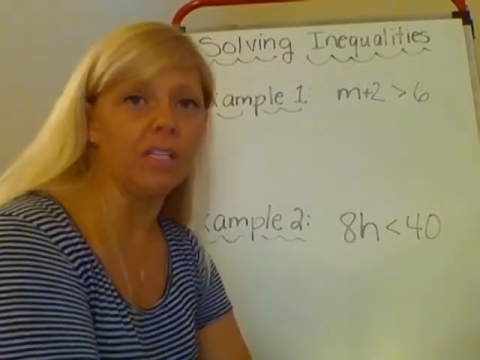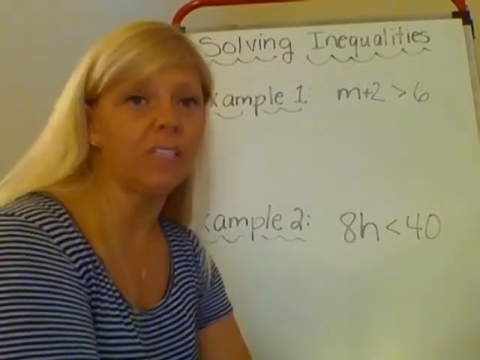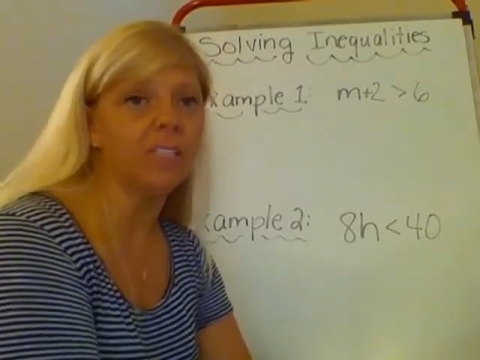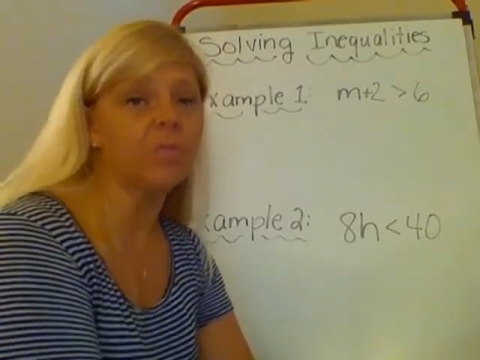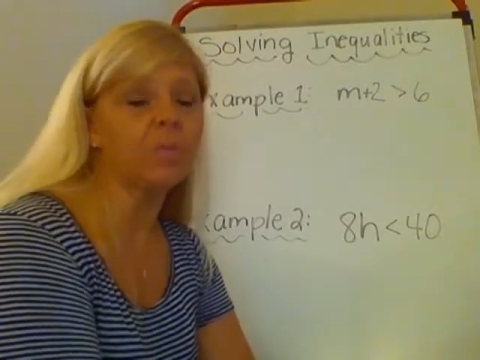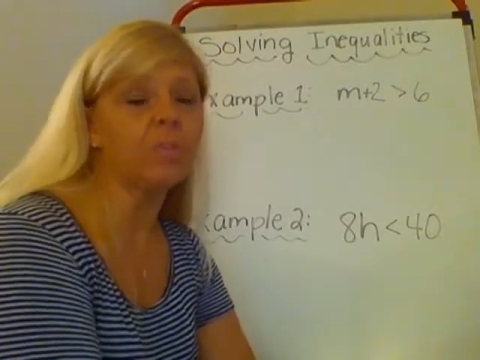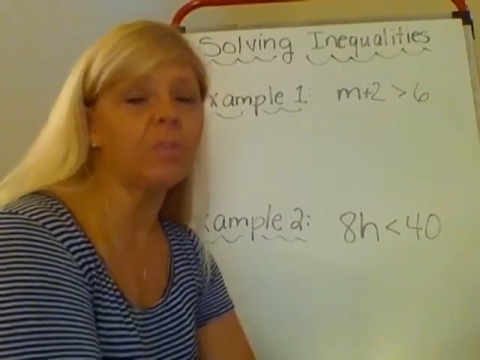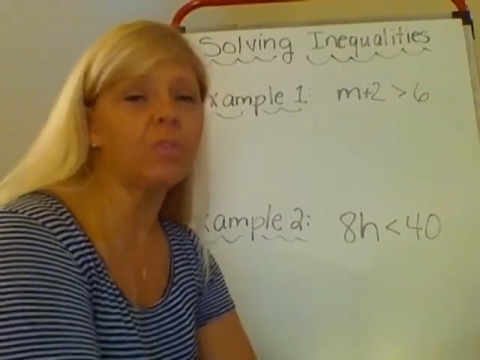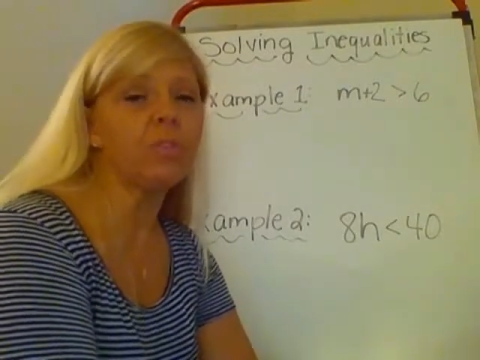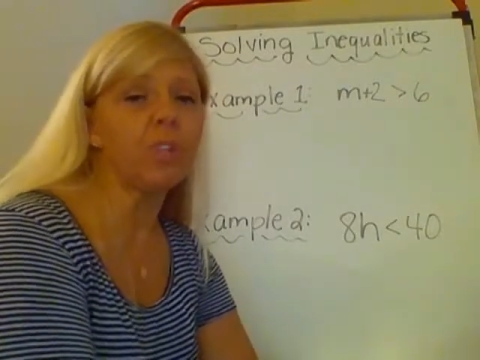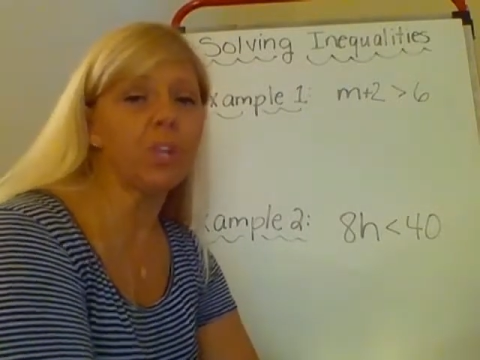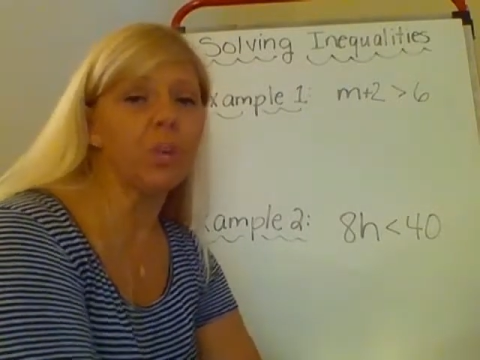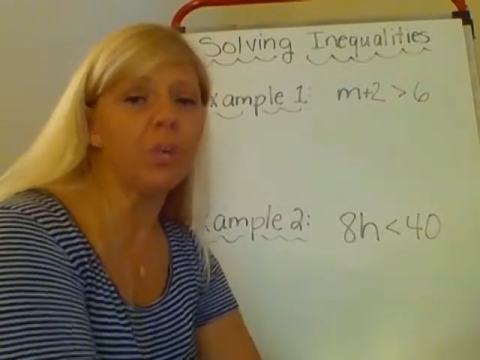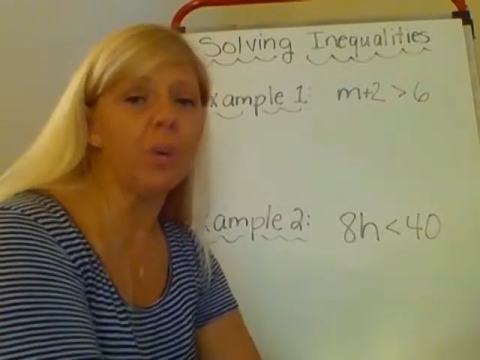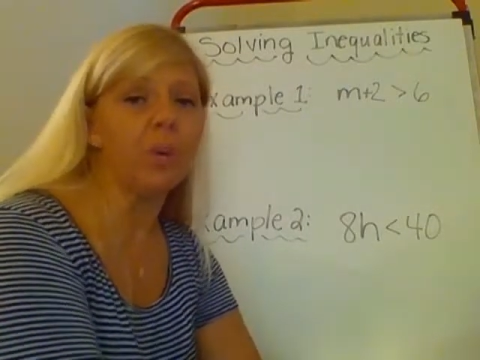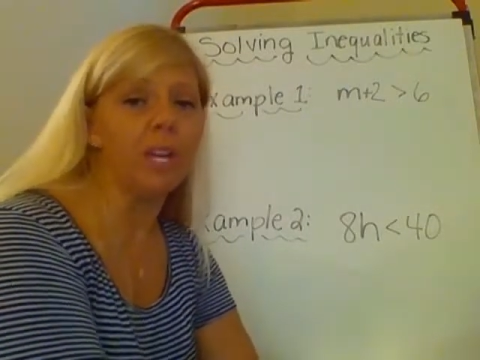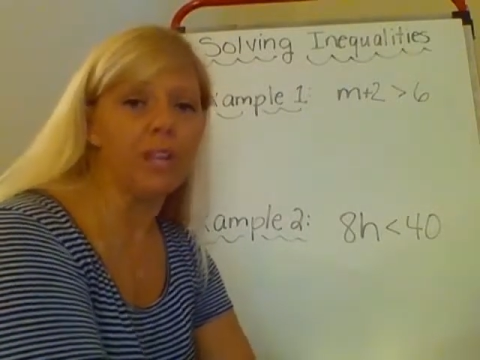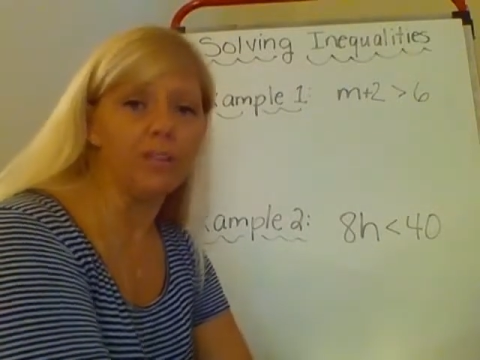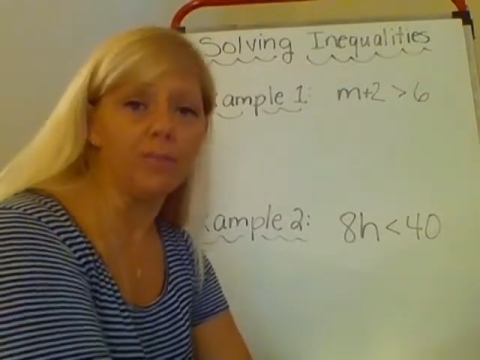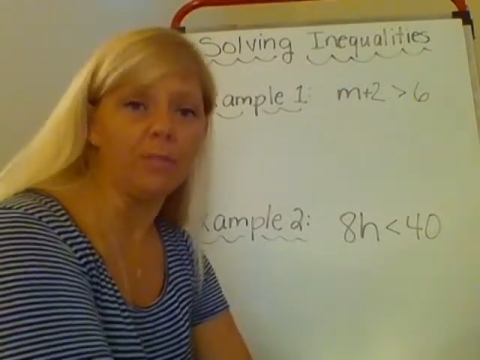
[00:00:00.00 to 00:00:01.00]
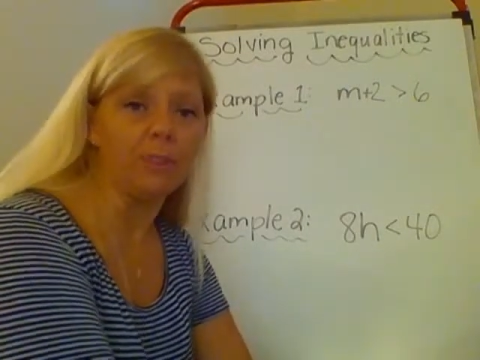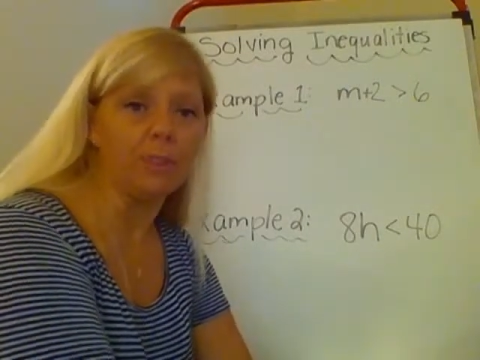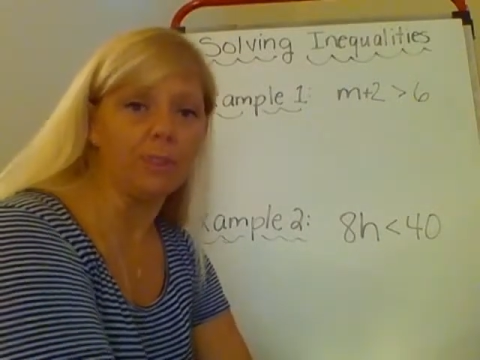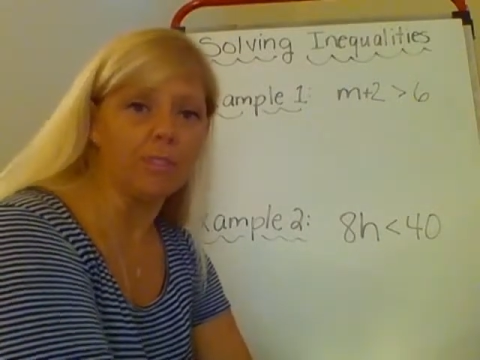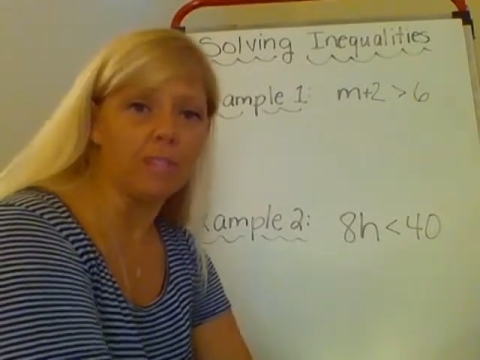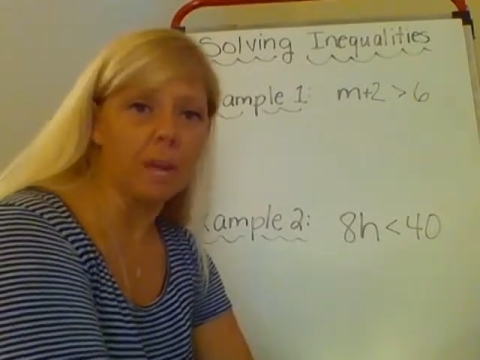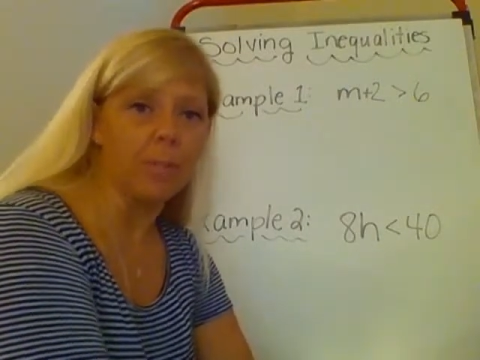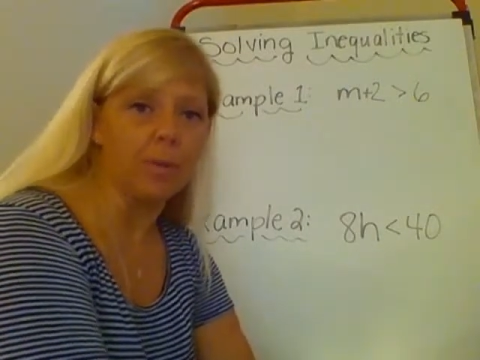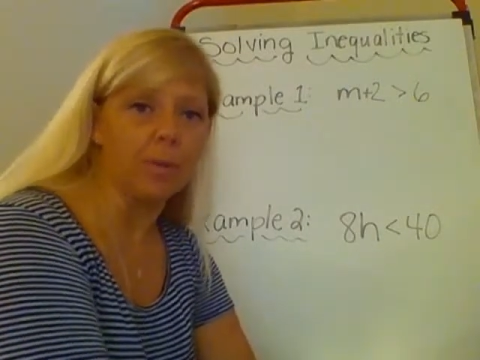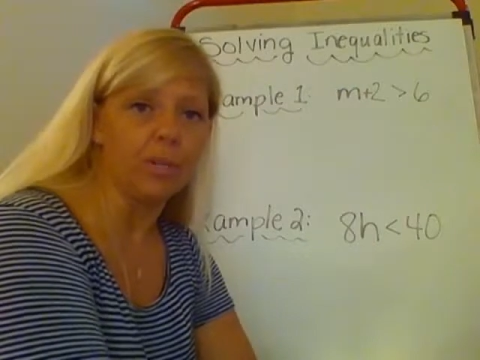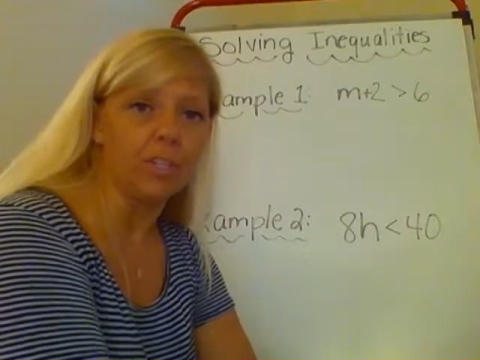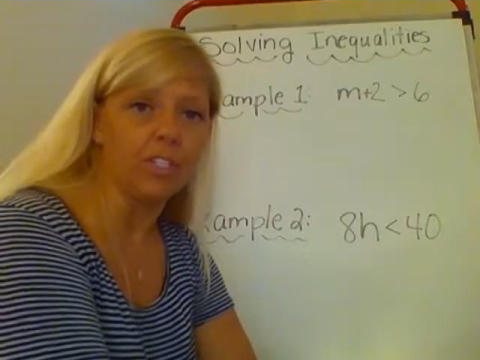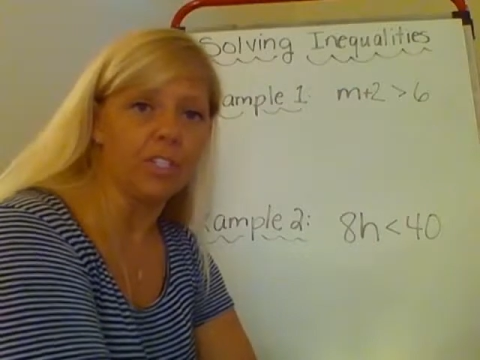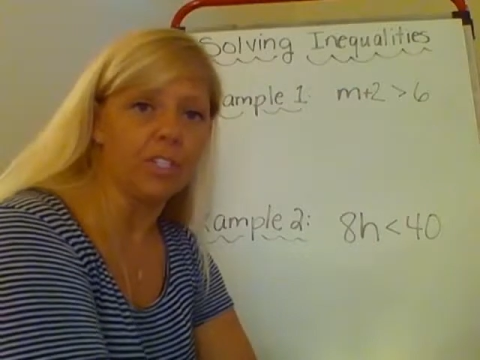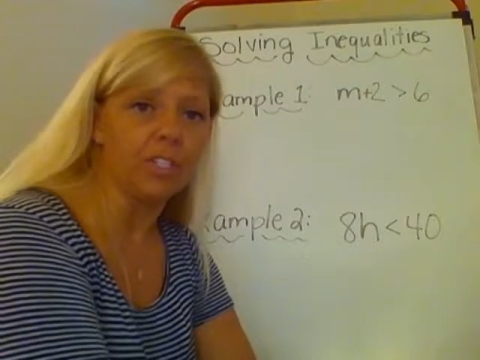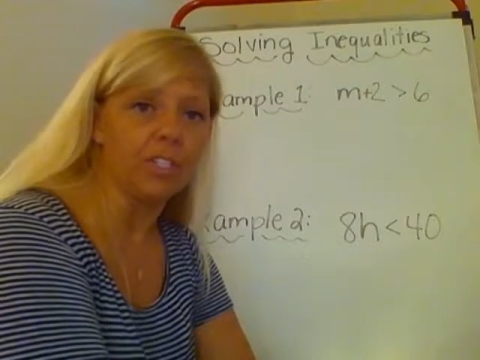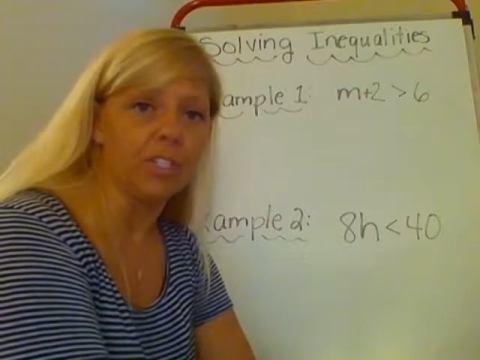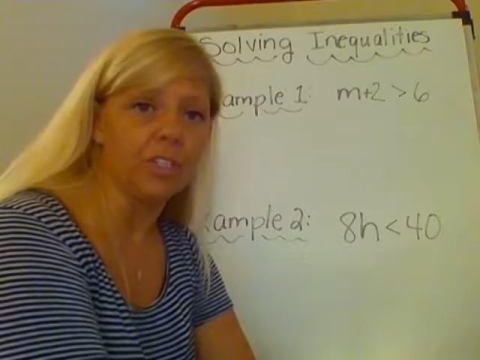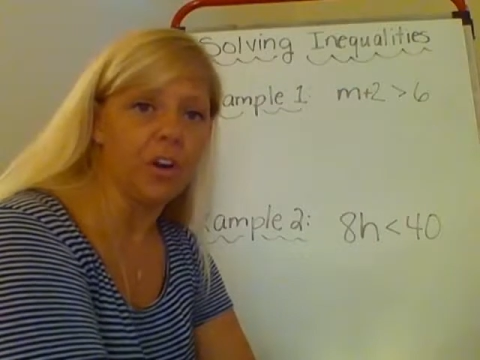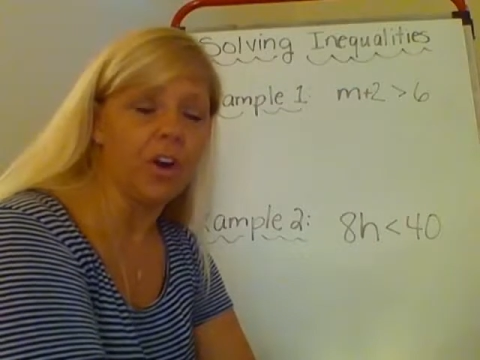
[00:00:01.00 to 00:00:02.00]
Let's review what inverse
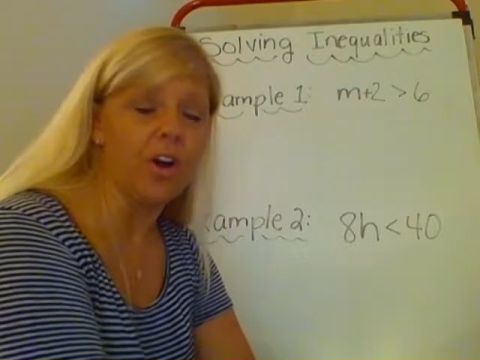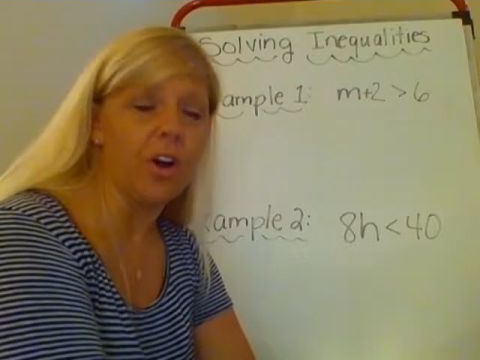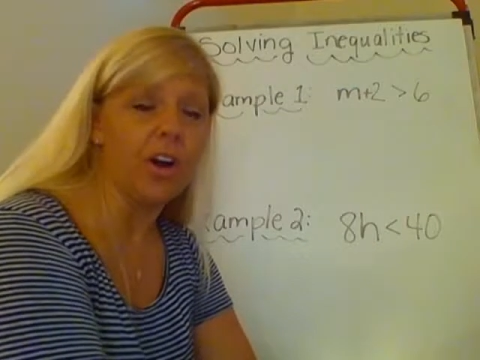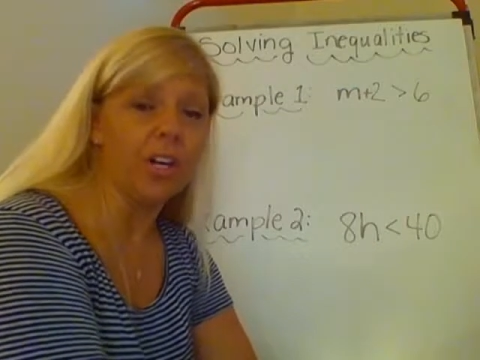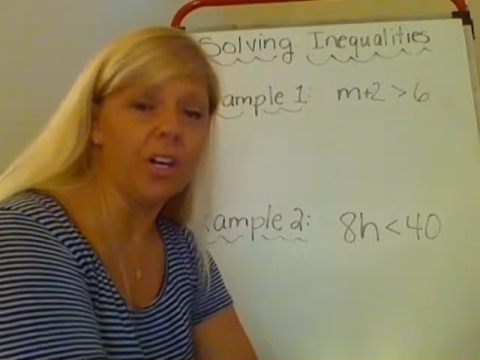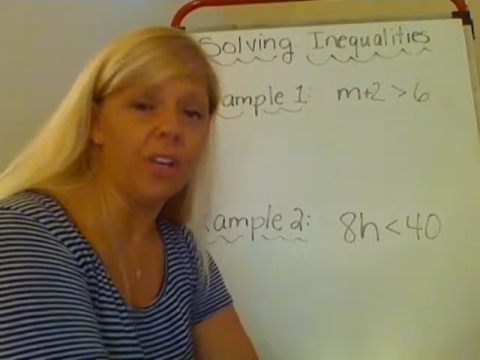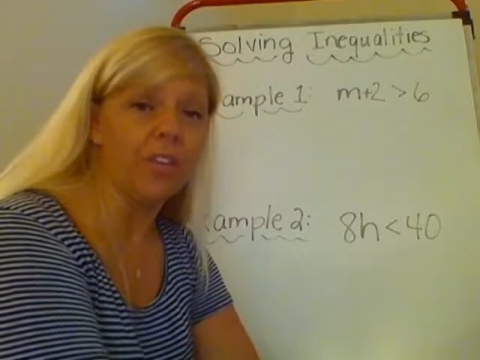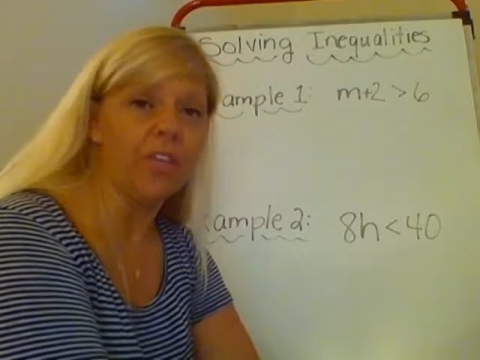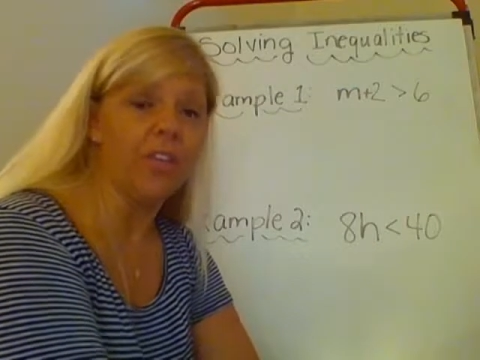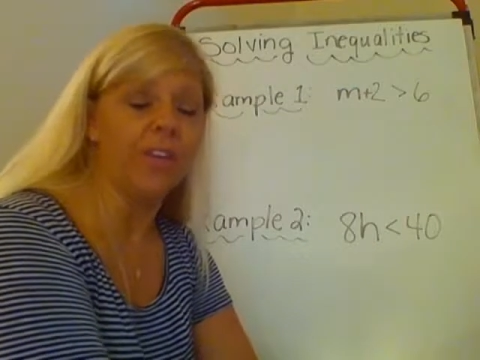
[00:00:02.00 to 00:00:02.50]
operations are.